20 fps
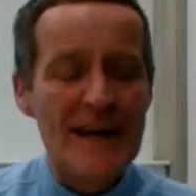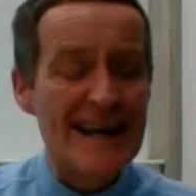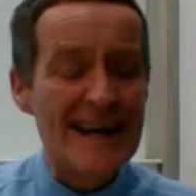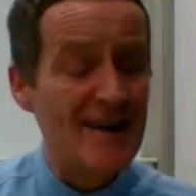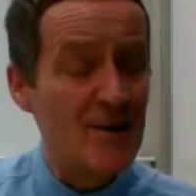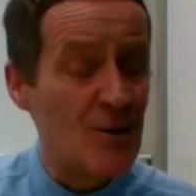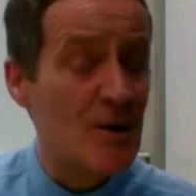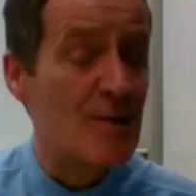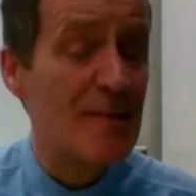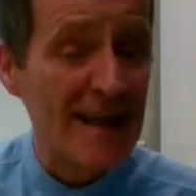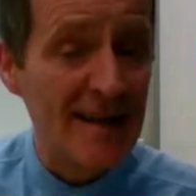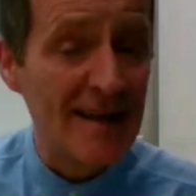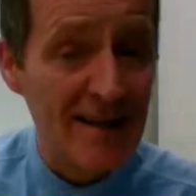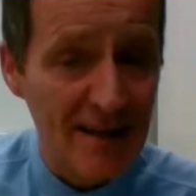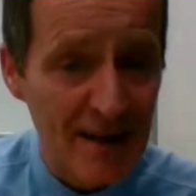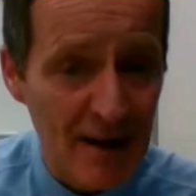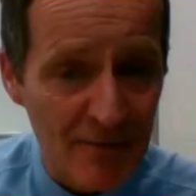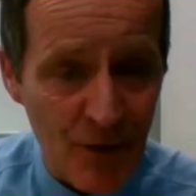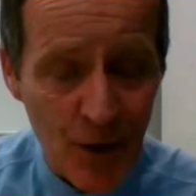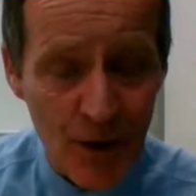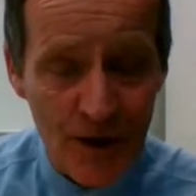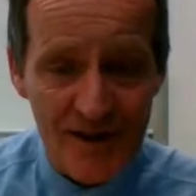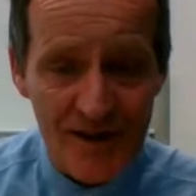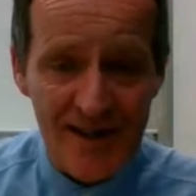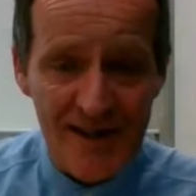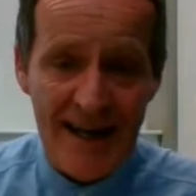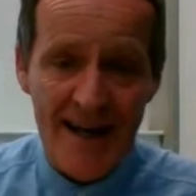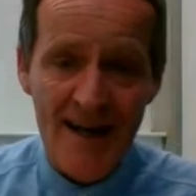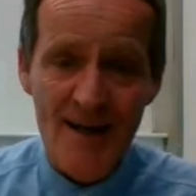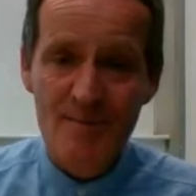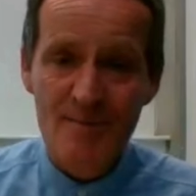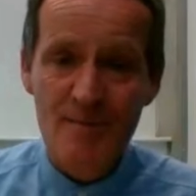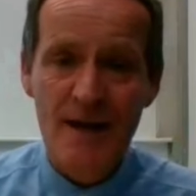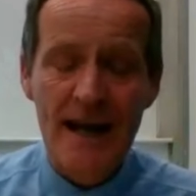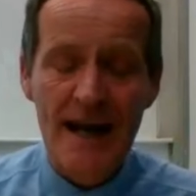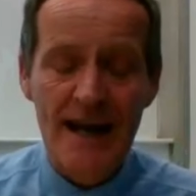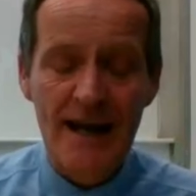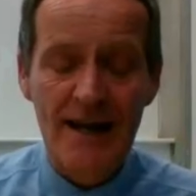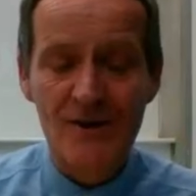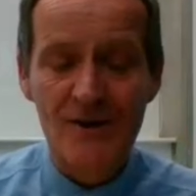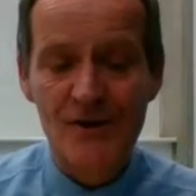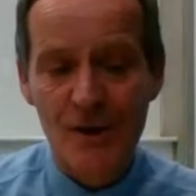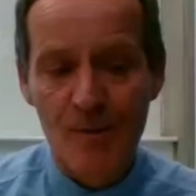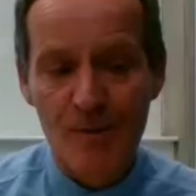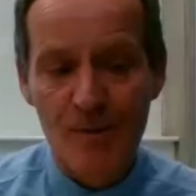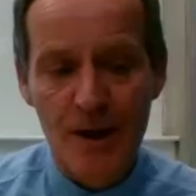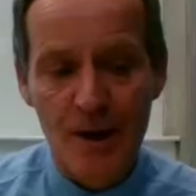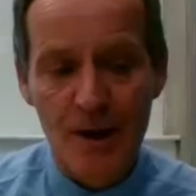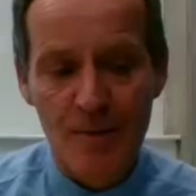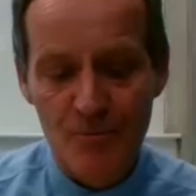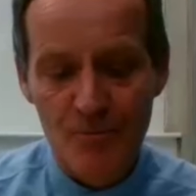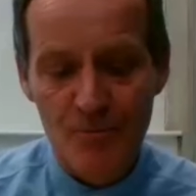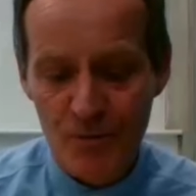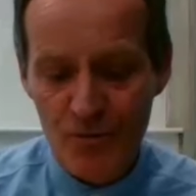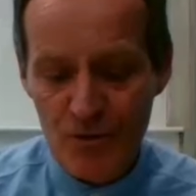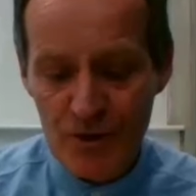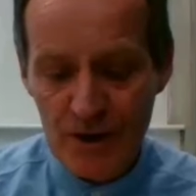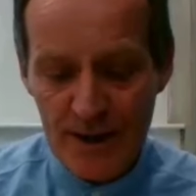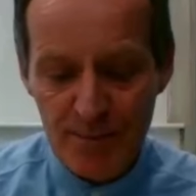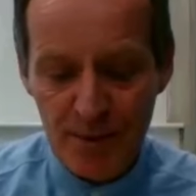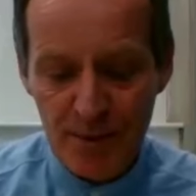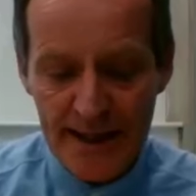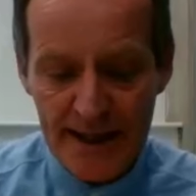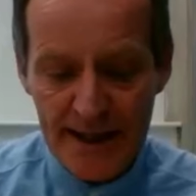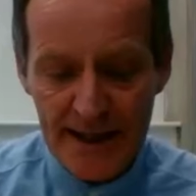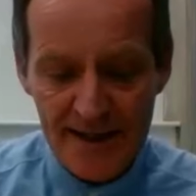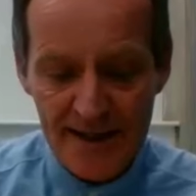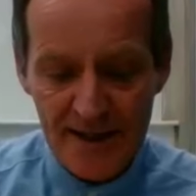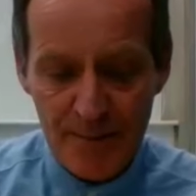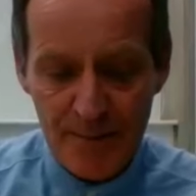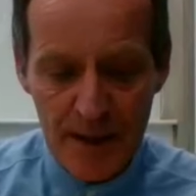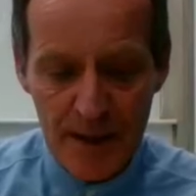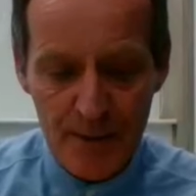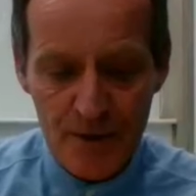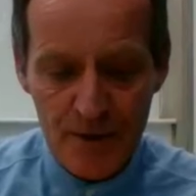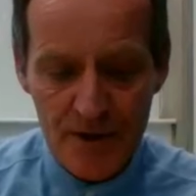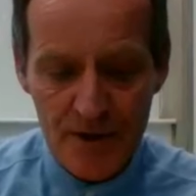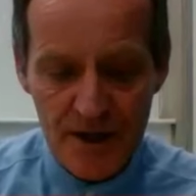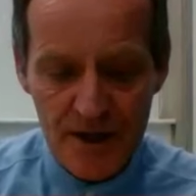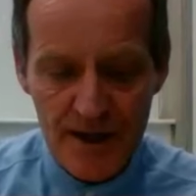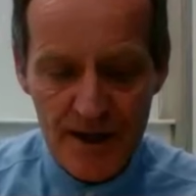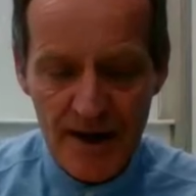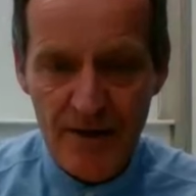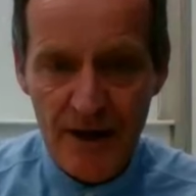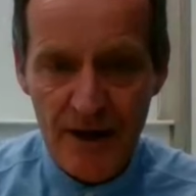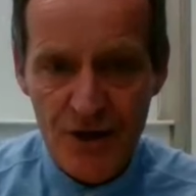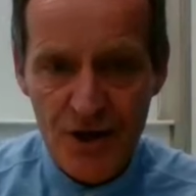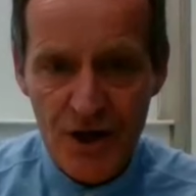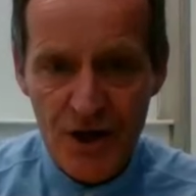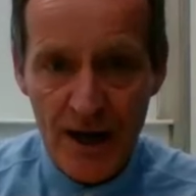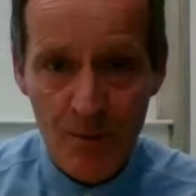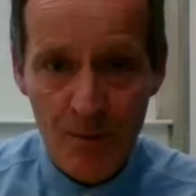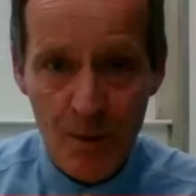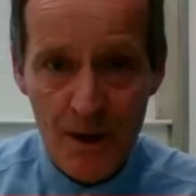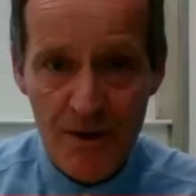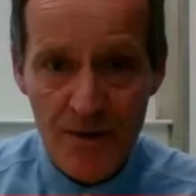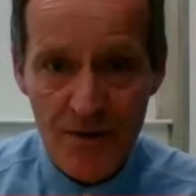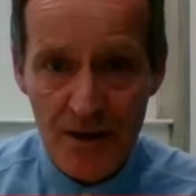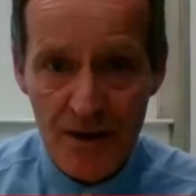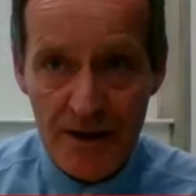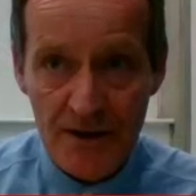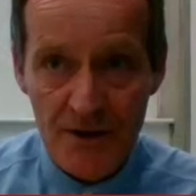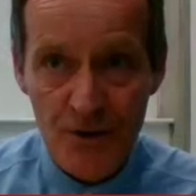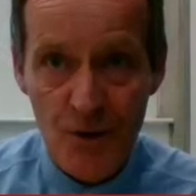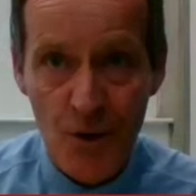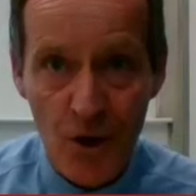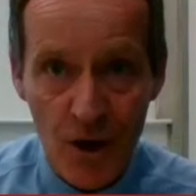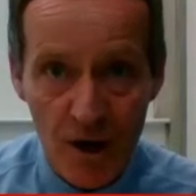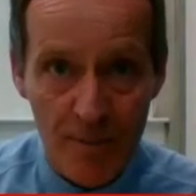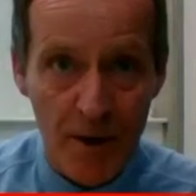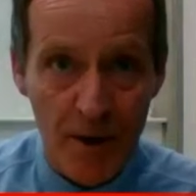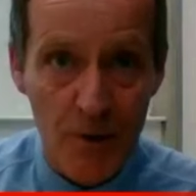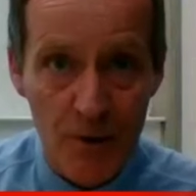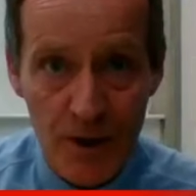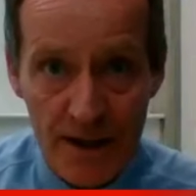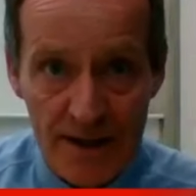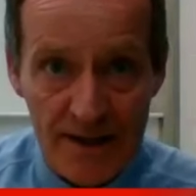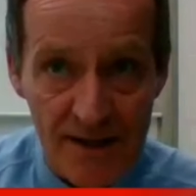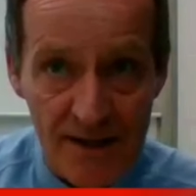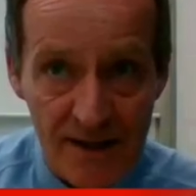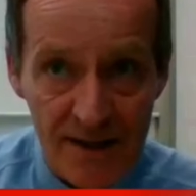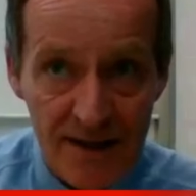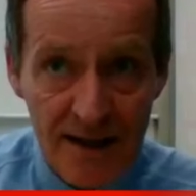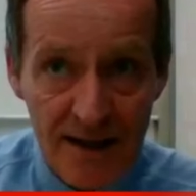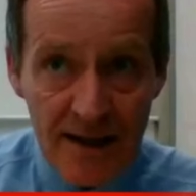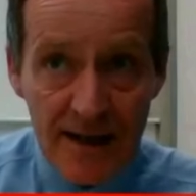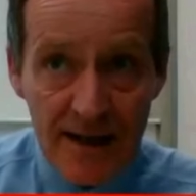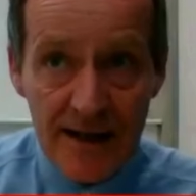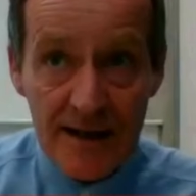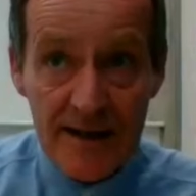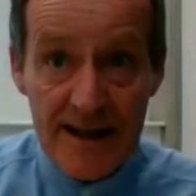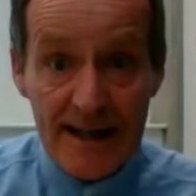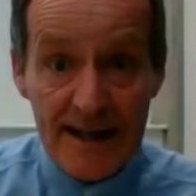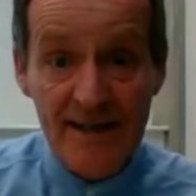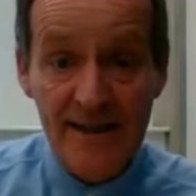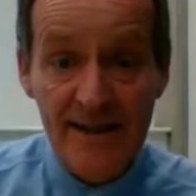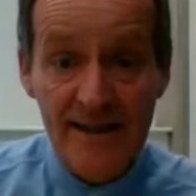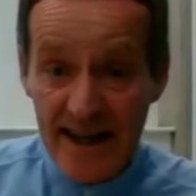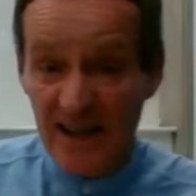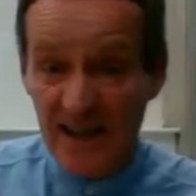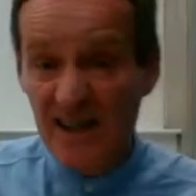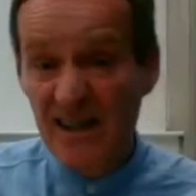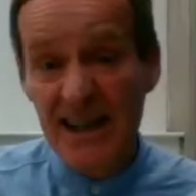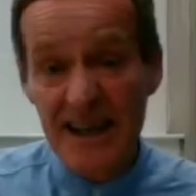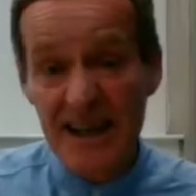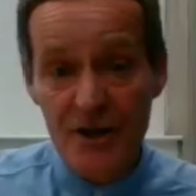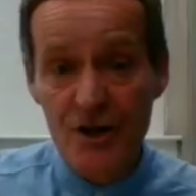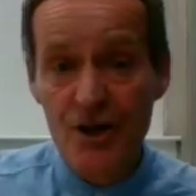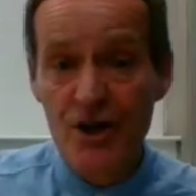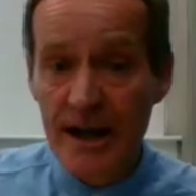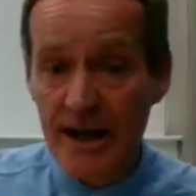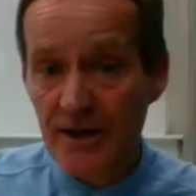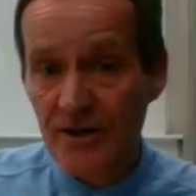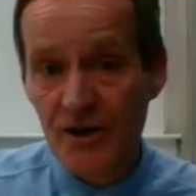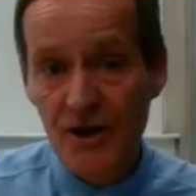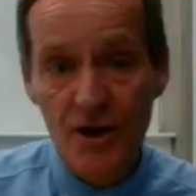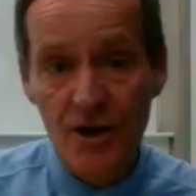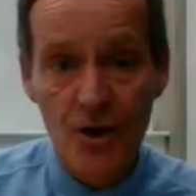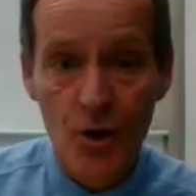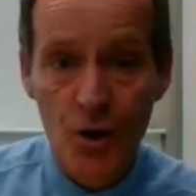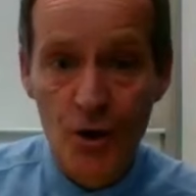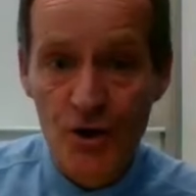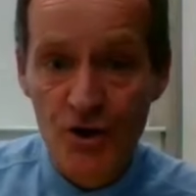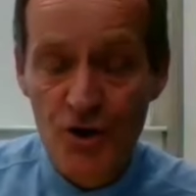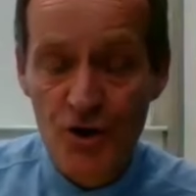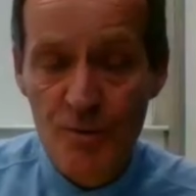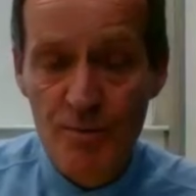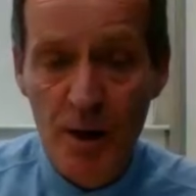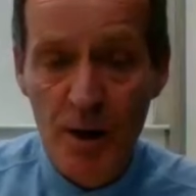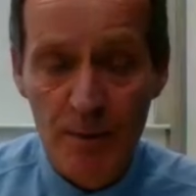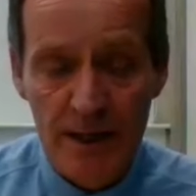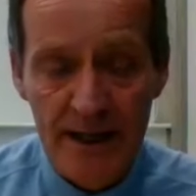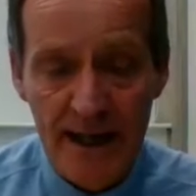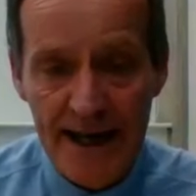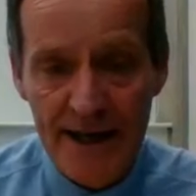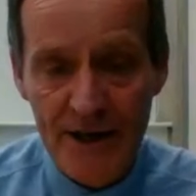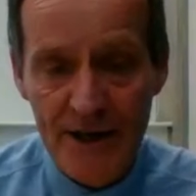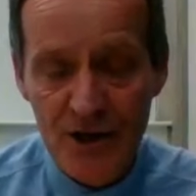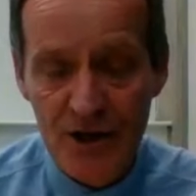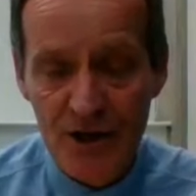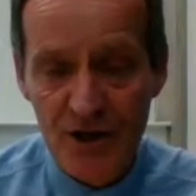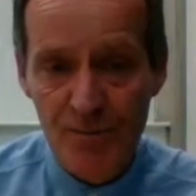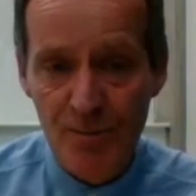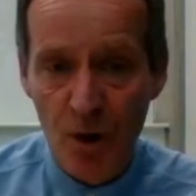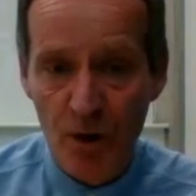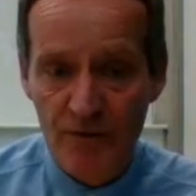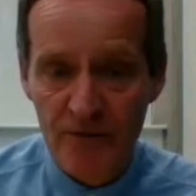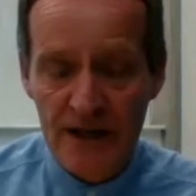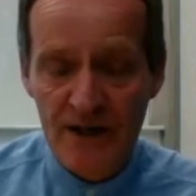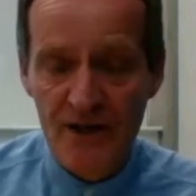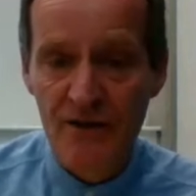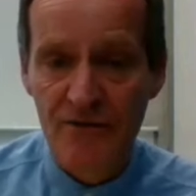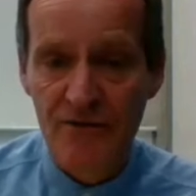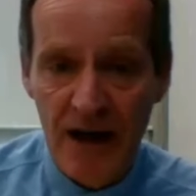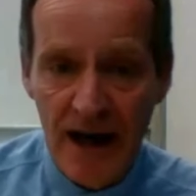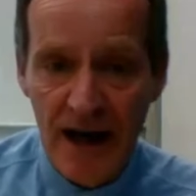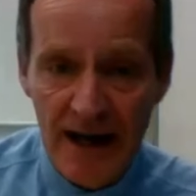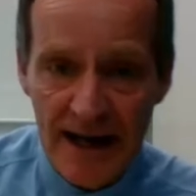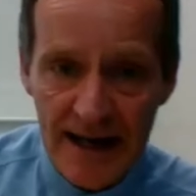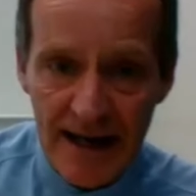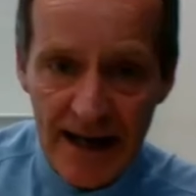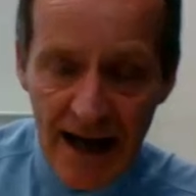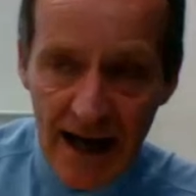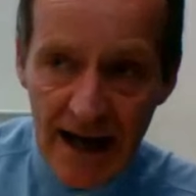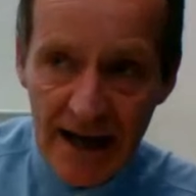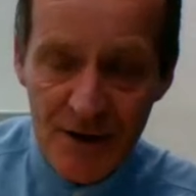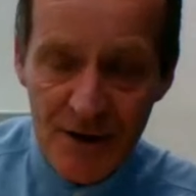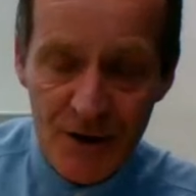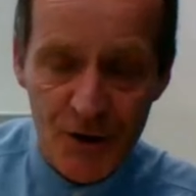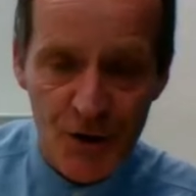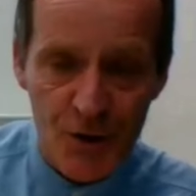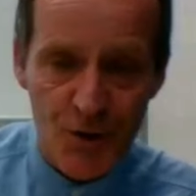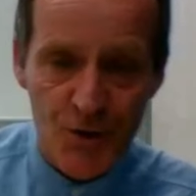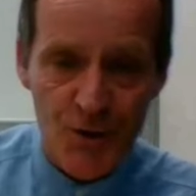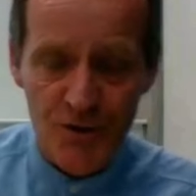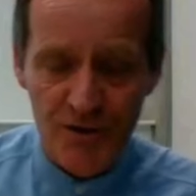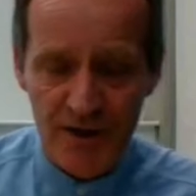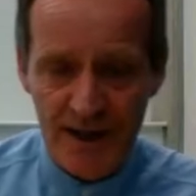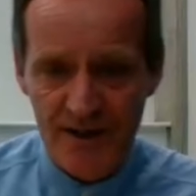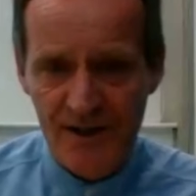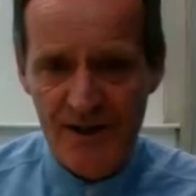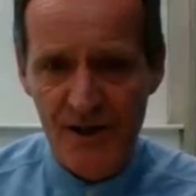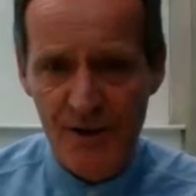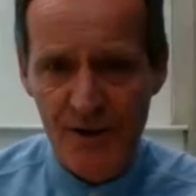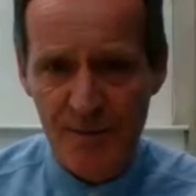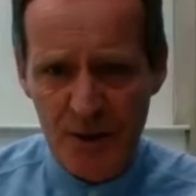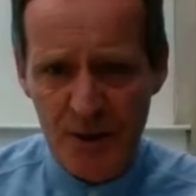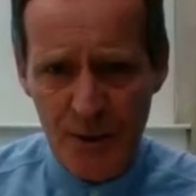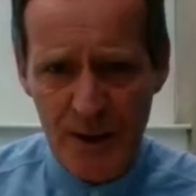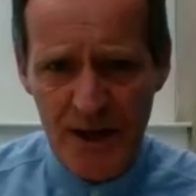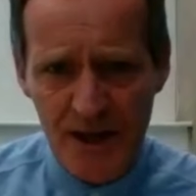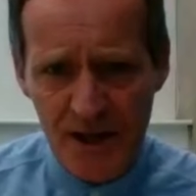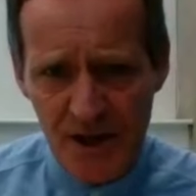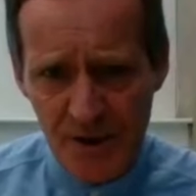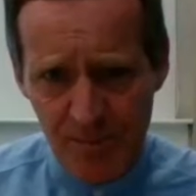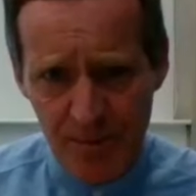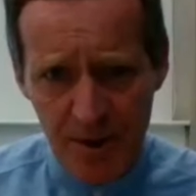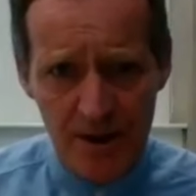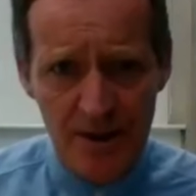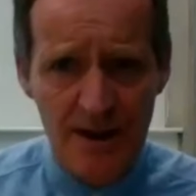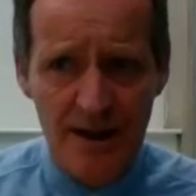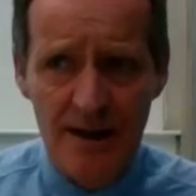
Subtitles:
wee hero of mine, I've got to say, and someone I'm really pleased to be able to have a chat with and to talk about is the insights that he shares across two publications, Poverty Safari and The Social Distance Between Us.